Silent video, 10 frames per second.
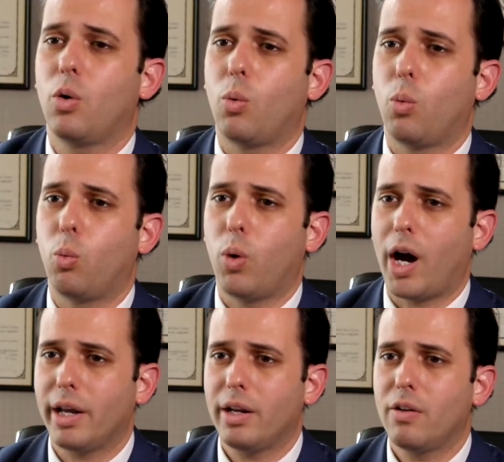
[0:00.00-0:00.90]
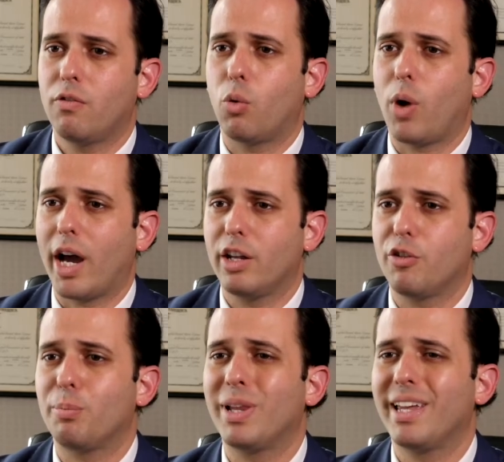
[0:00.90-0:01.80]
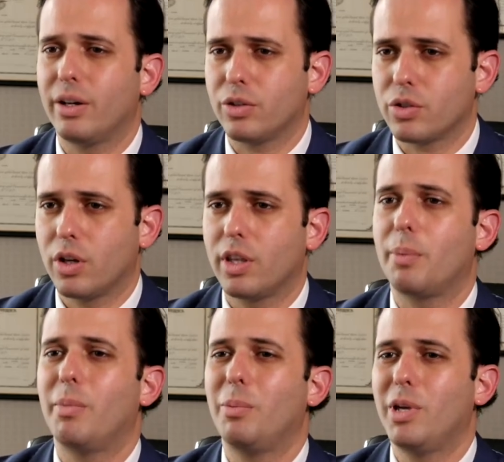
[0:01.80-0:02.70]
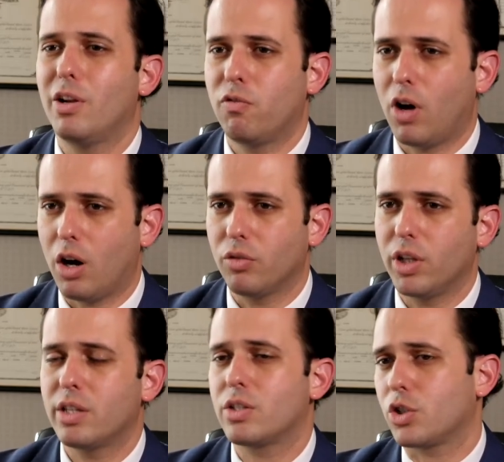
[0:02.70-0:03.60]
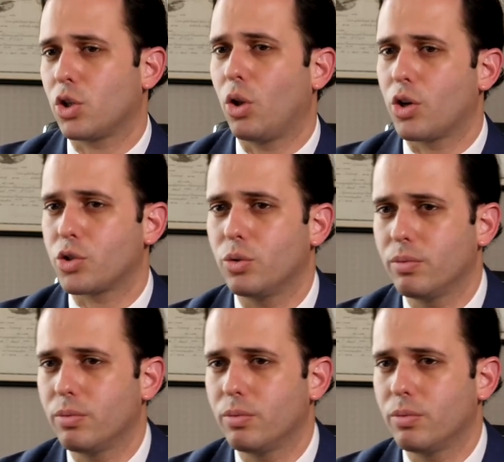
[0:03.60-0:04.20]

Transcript: wide variety of players that may be involved in such a lawsuit.